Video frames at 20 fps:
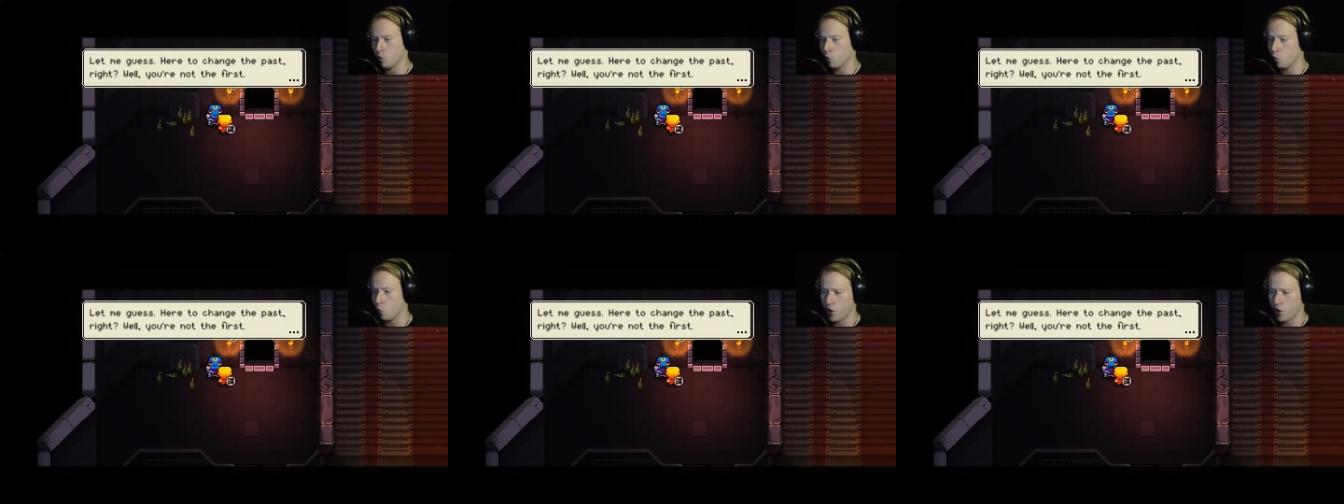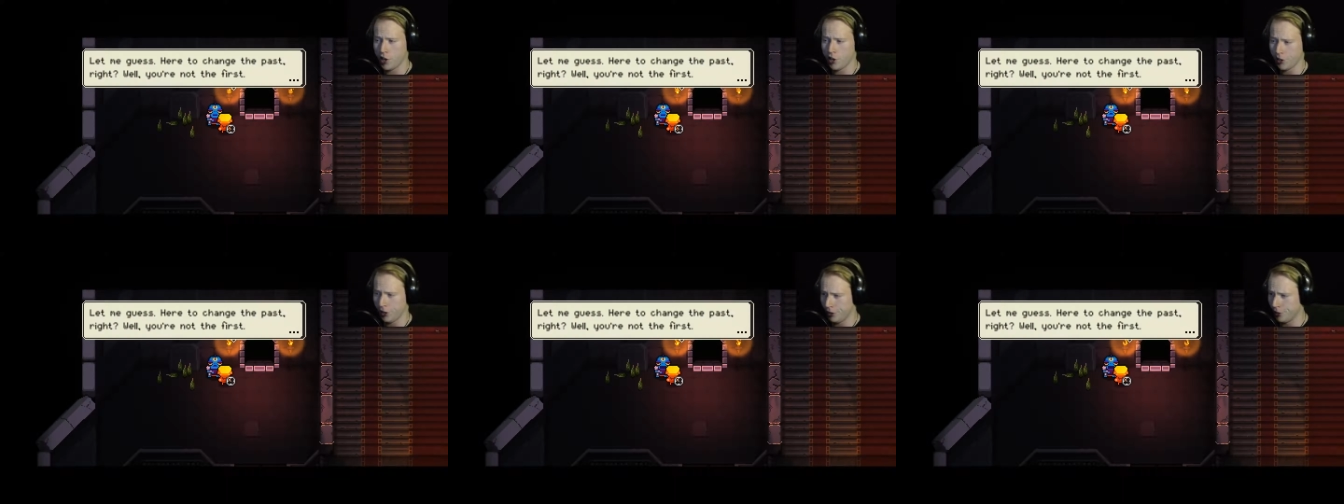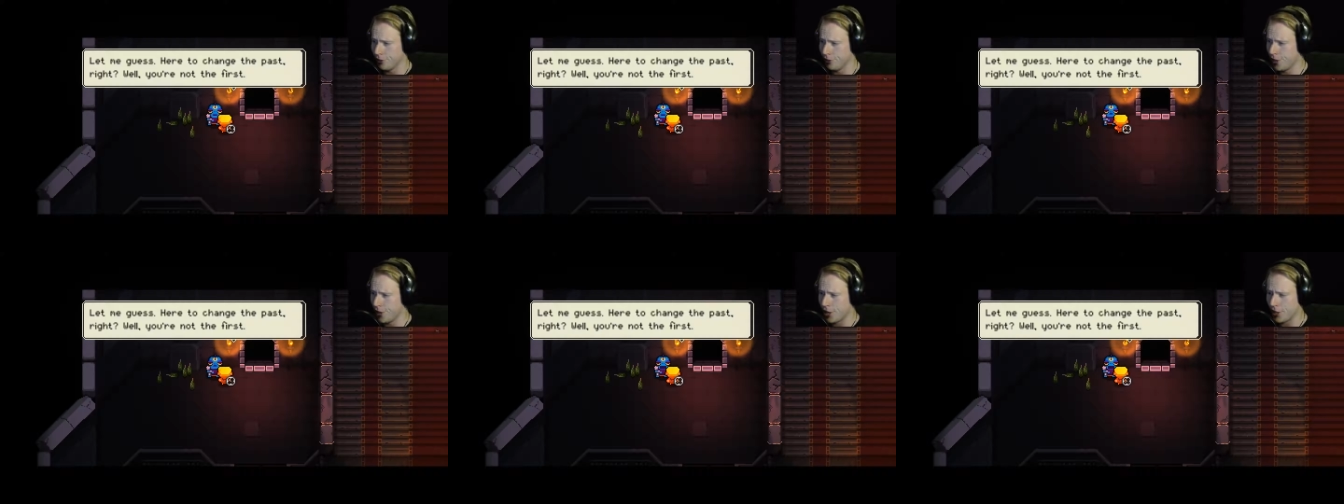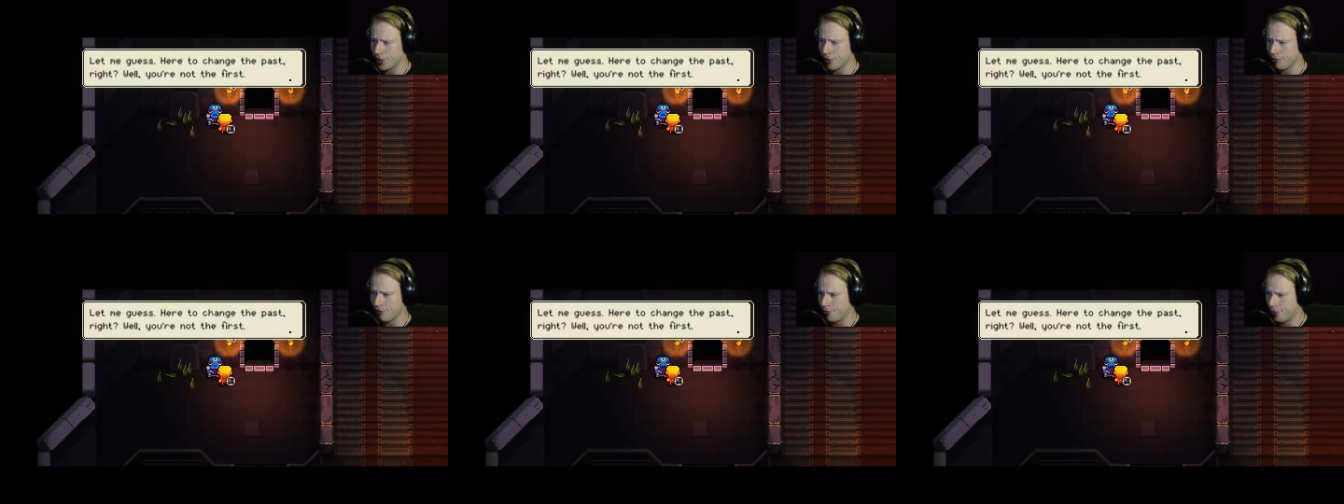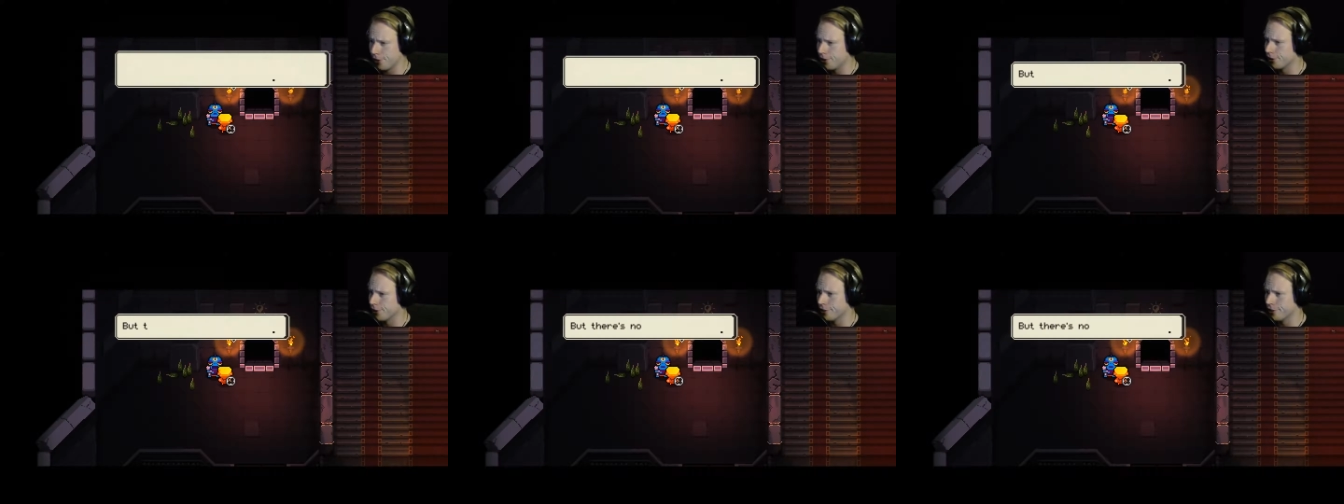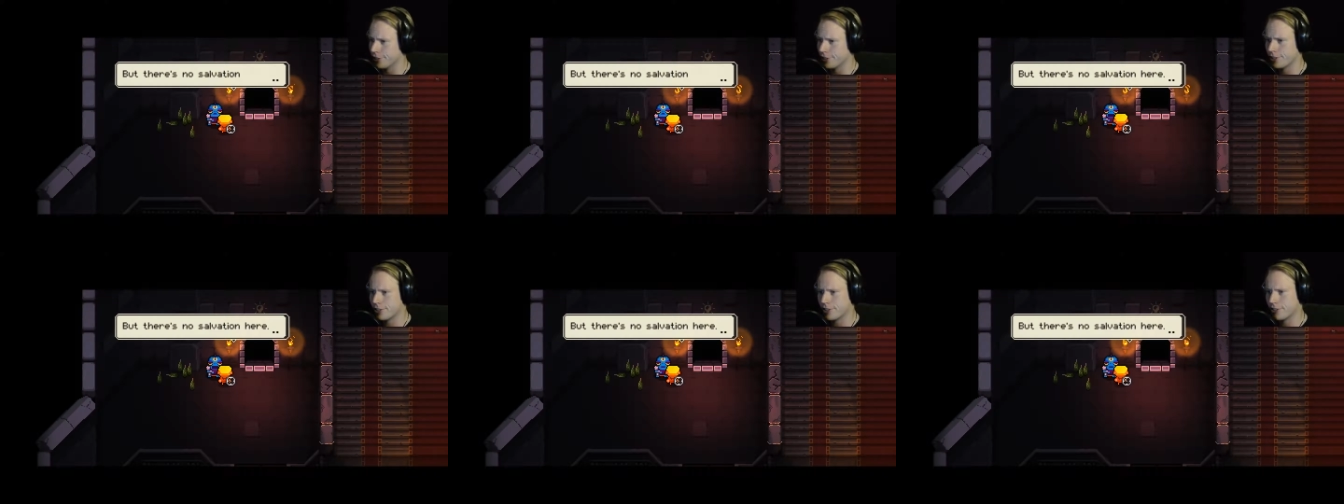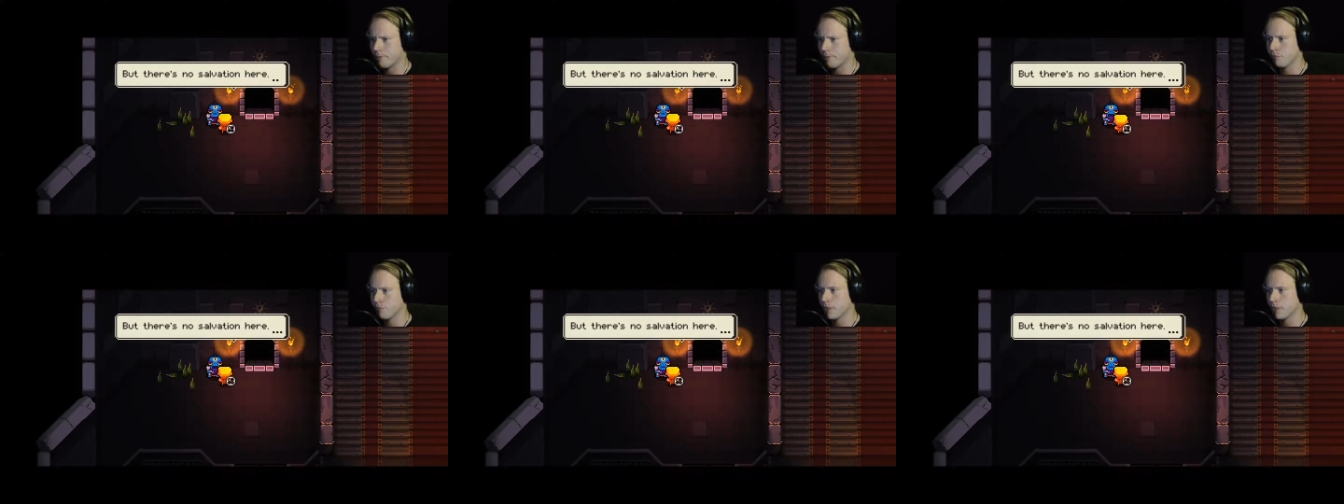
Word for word: Well, you're not the first.